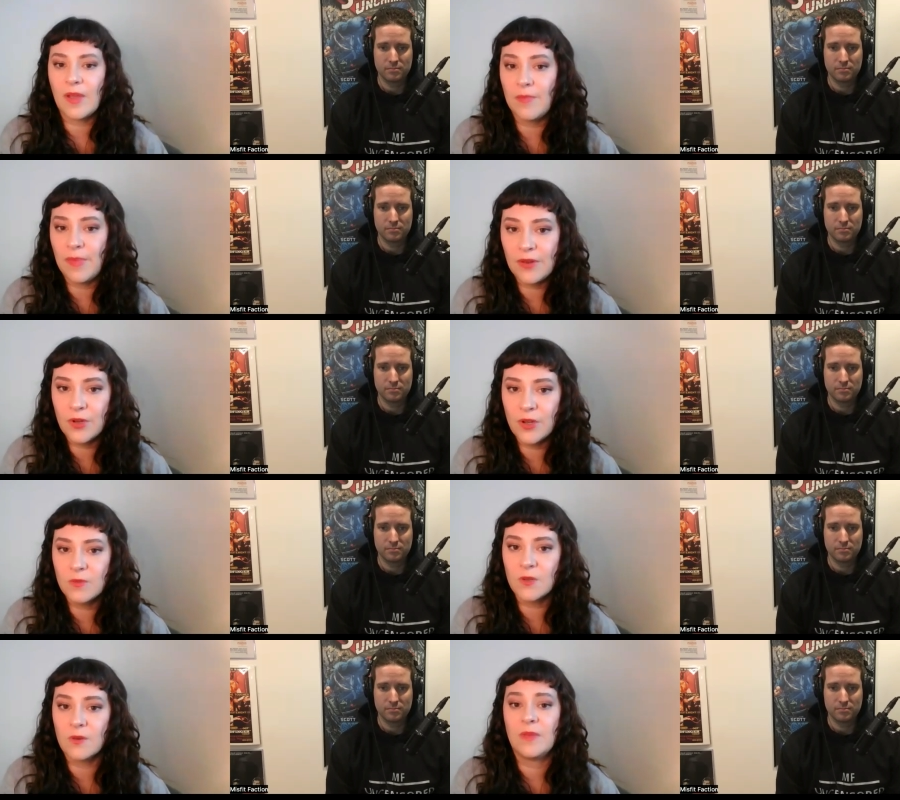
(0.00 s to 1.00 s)
Speaker 1: my
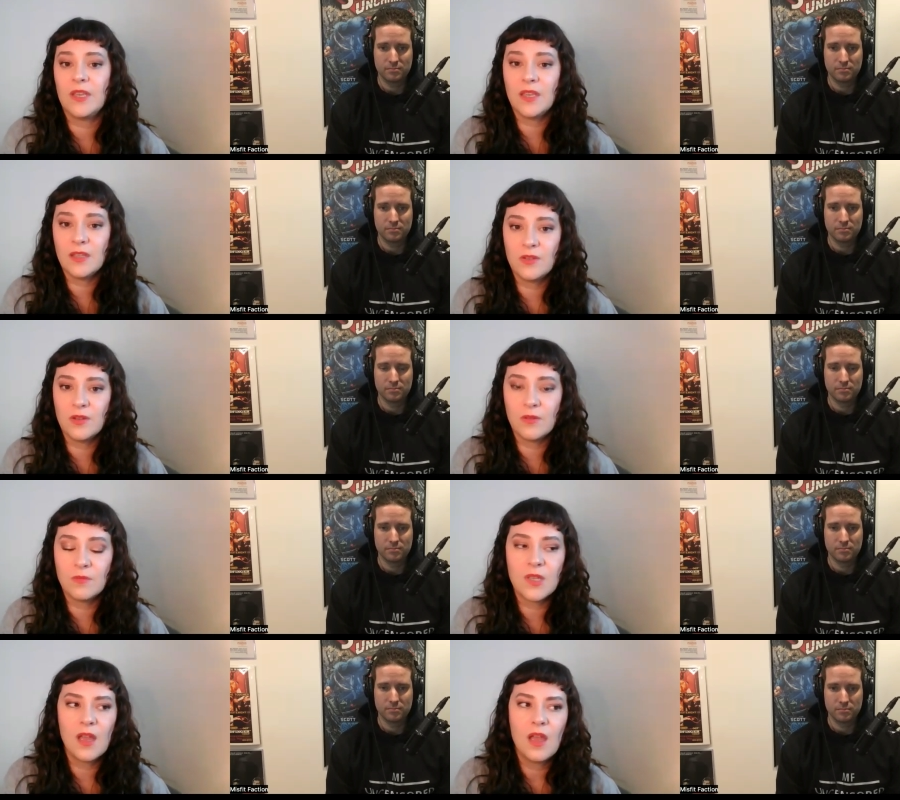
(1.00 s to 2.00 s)
bedrooms, around my kids'
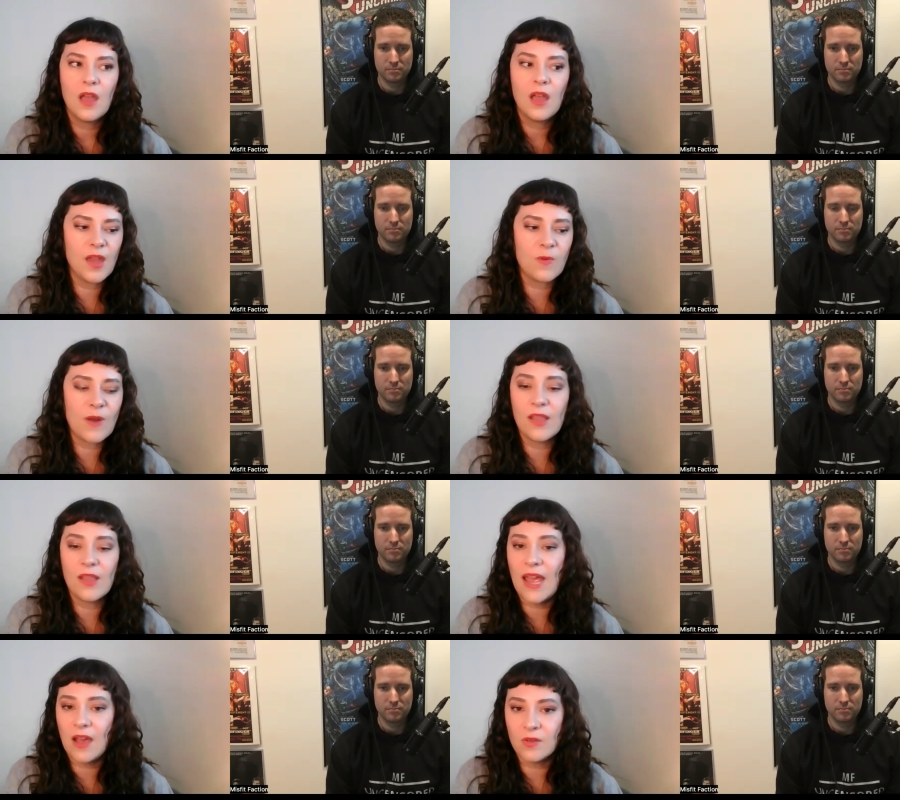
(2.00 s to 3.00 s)
rooms, around
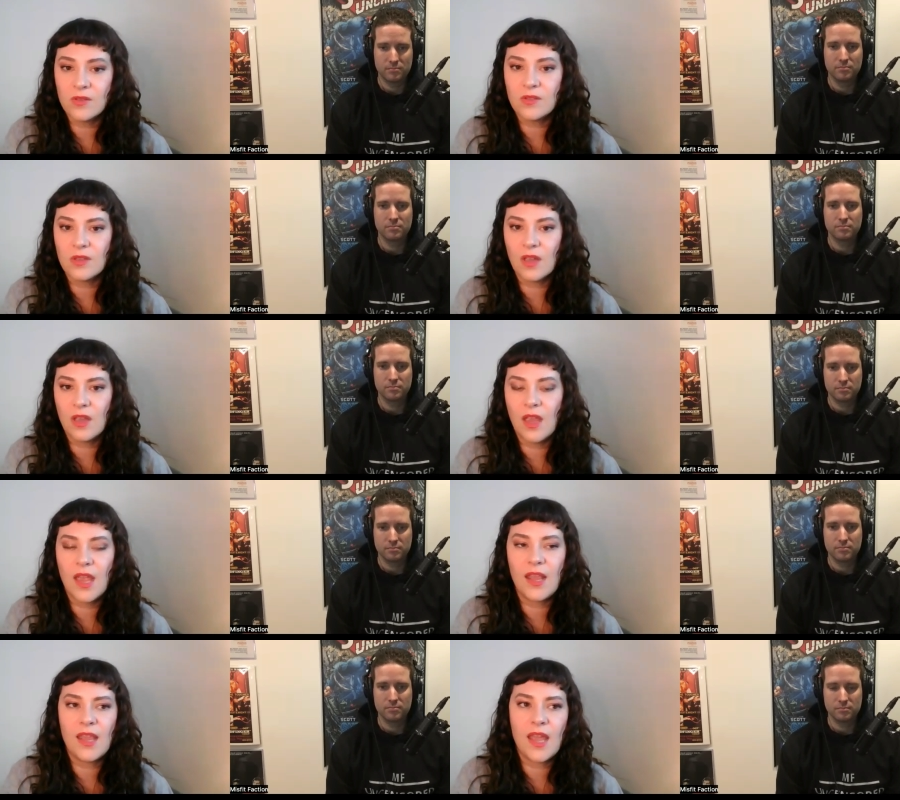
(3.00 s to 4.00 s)
the house.
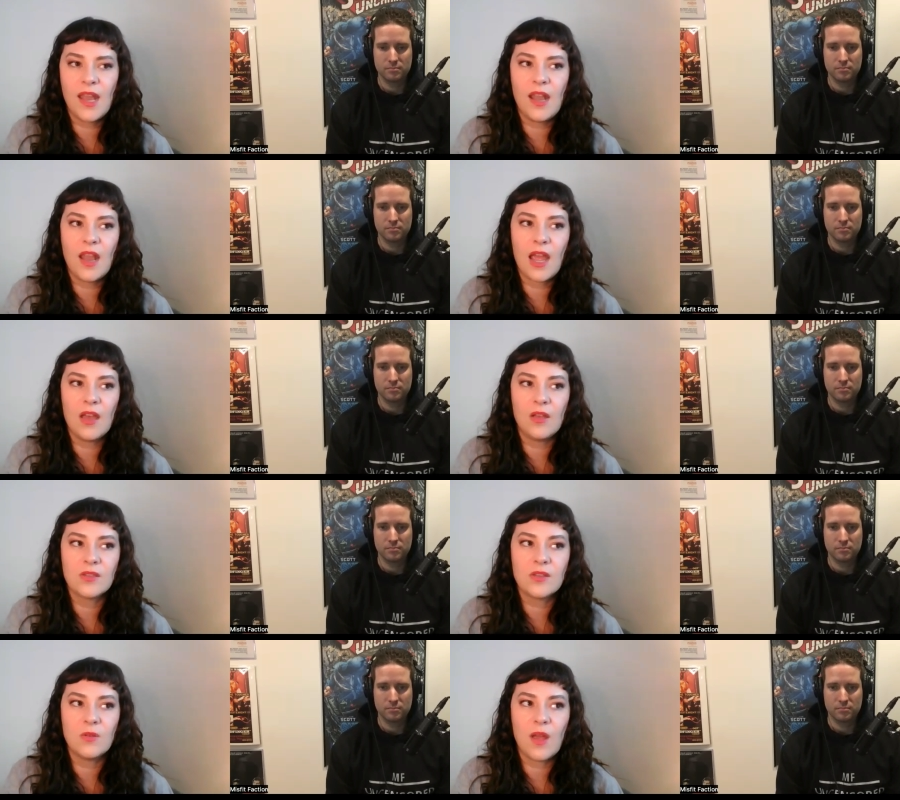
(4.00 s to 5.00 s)
And then I
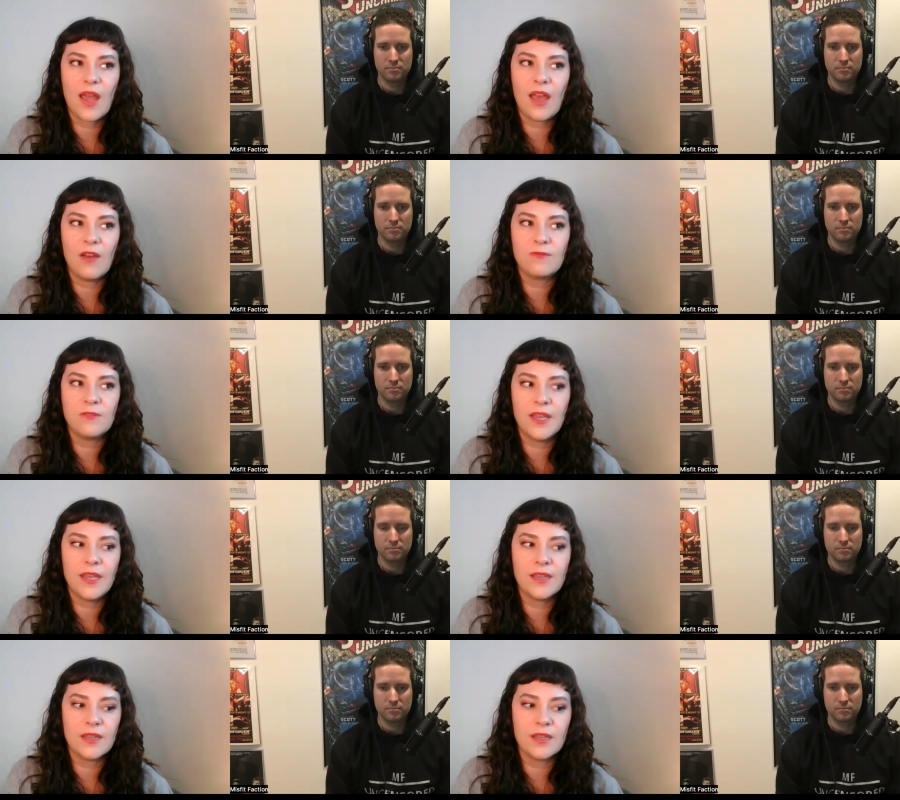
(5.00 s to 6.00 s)
also have
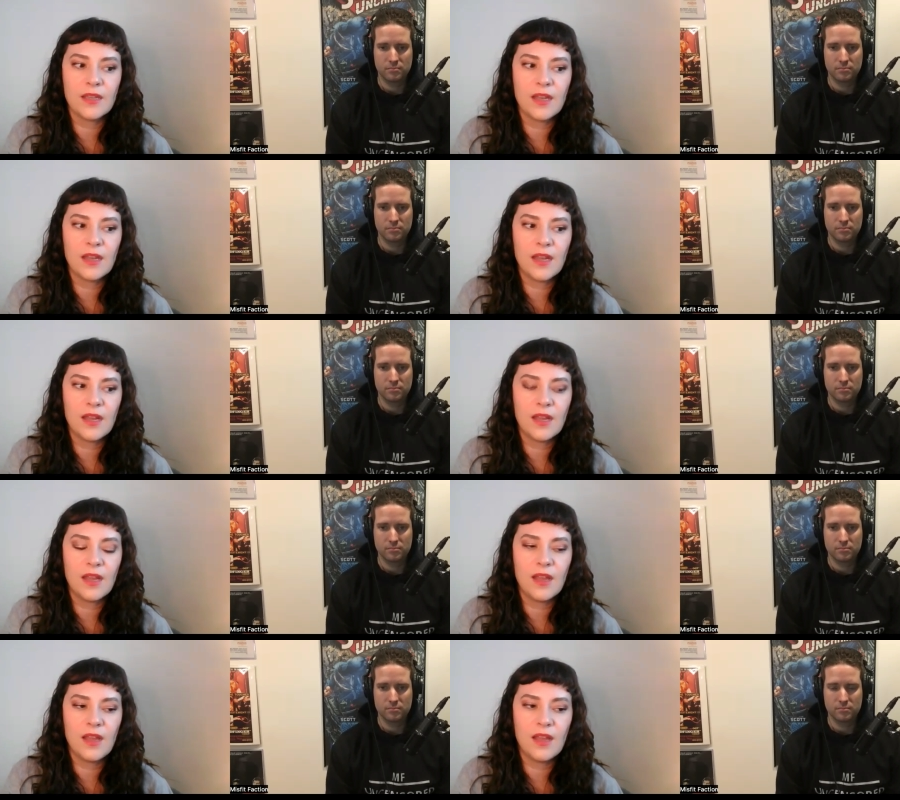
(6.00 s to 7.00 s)
like
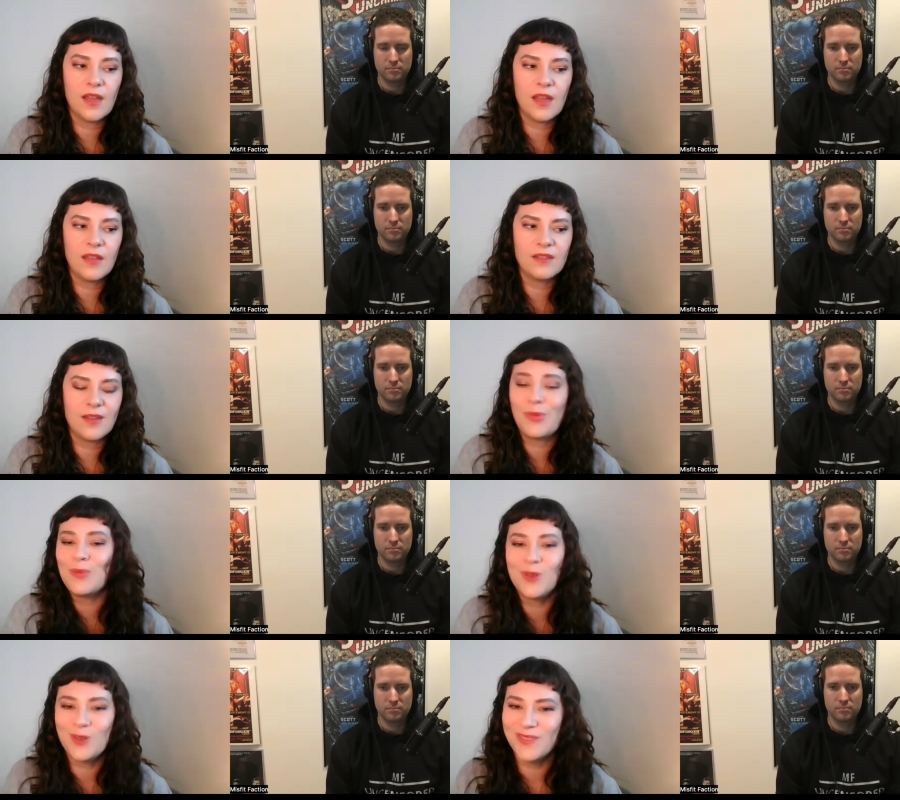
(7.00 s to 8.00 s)
uh, a
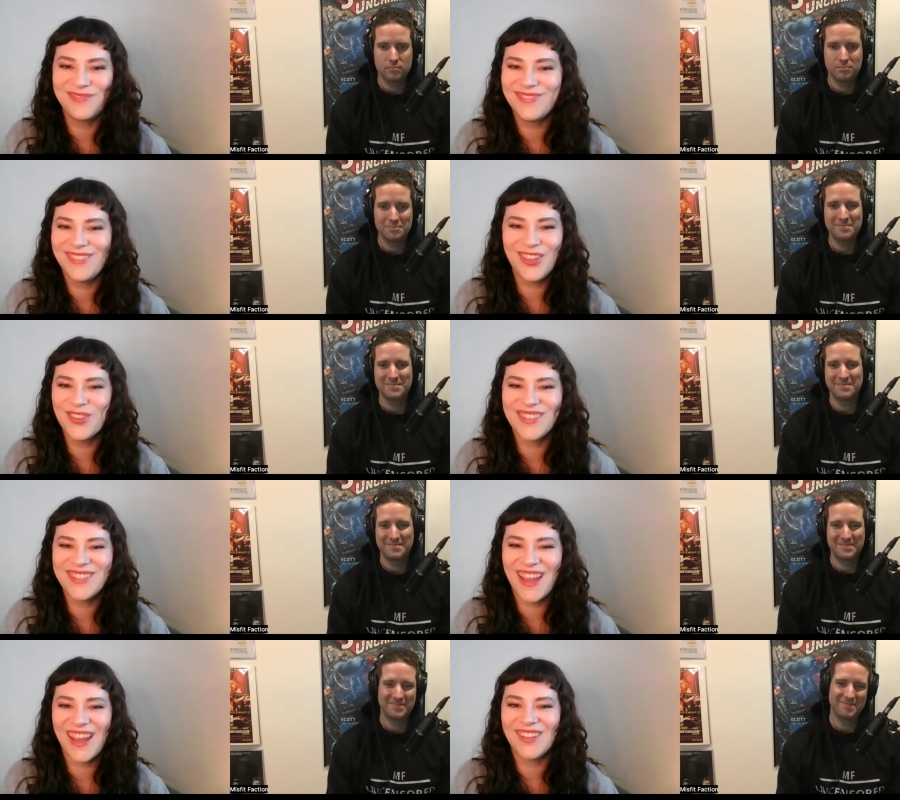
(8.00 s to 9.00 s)
bubble, you could
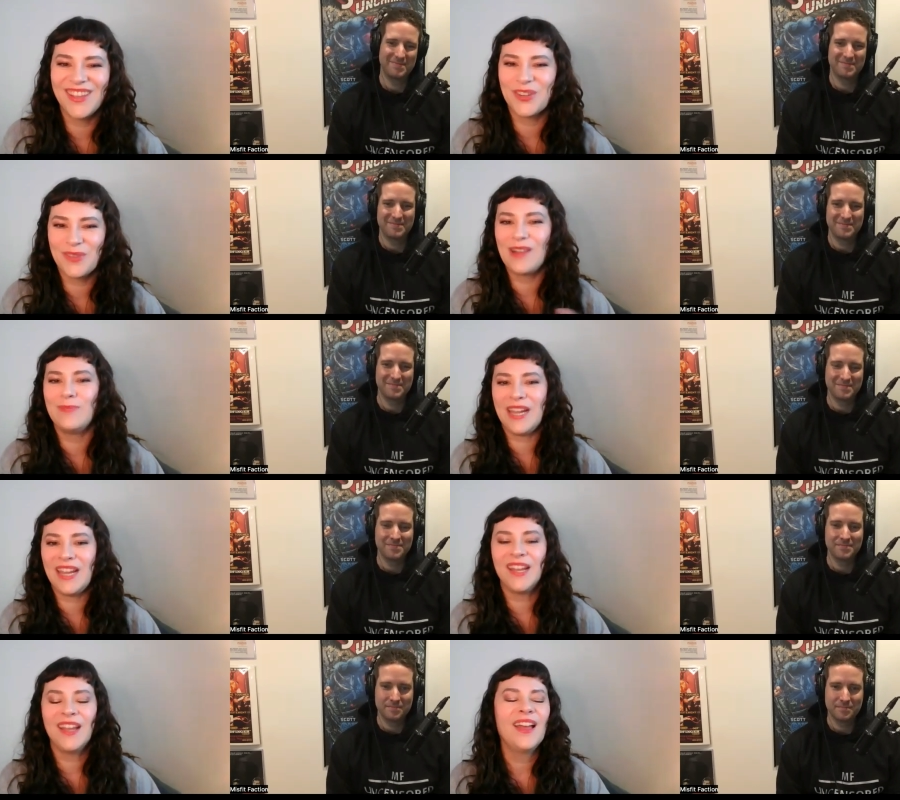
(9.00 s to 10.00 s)
say, like around
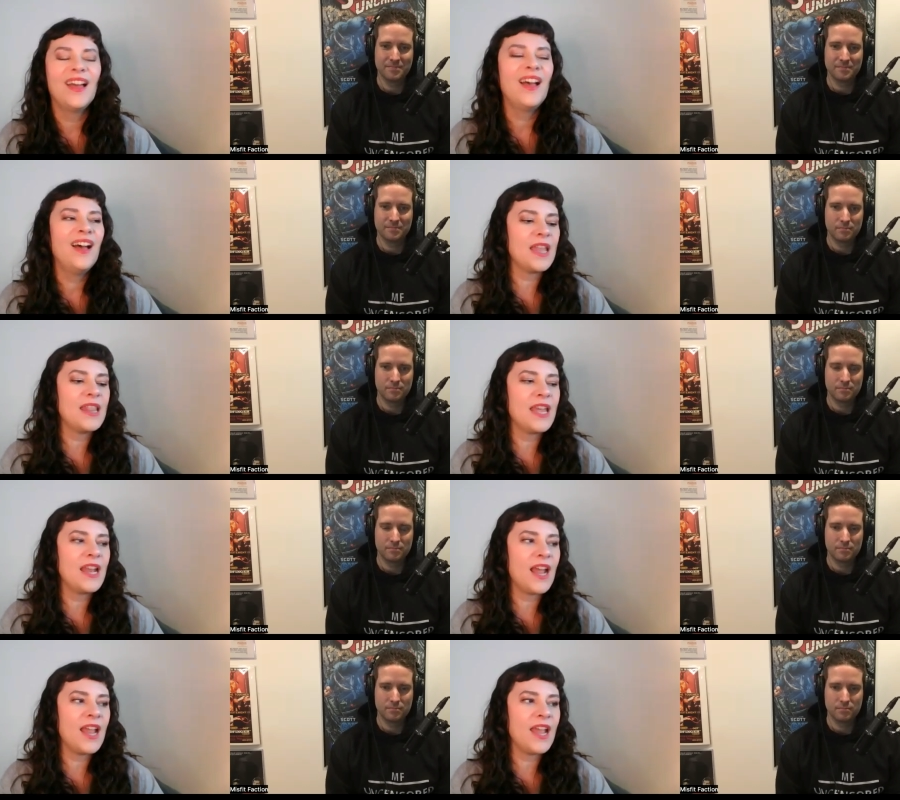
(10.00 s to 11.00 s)
me. And
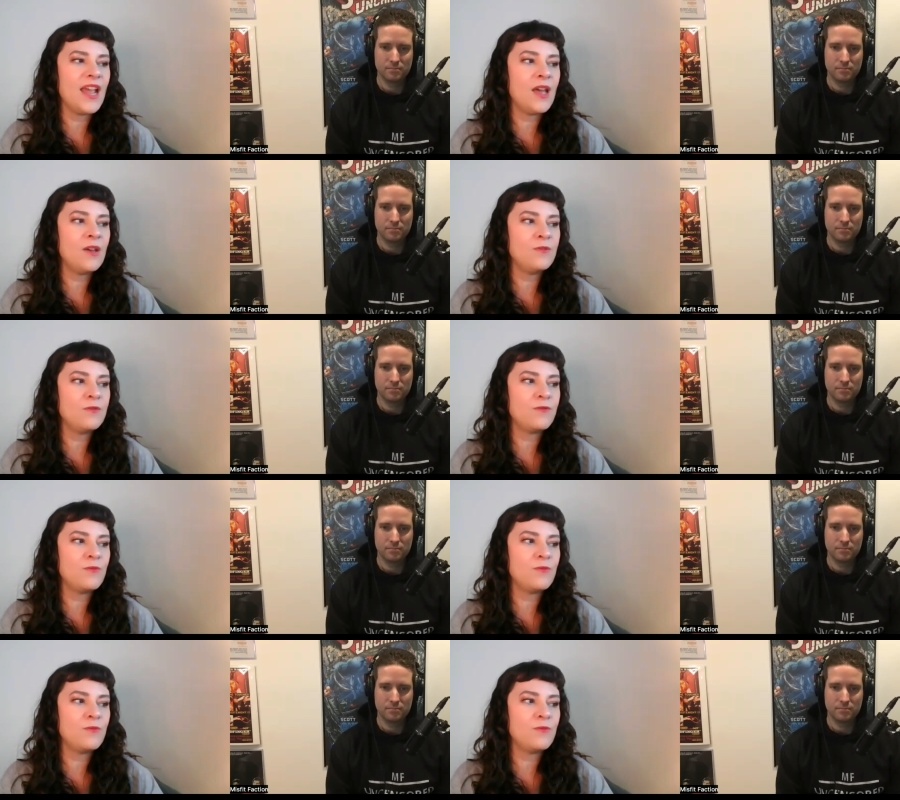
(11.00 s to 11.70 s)
then I have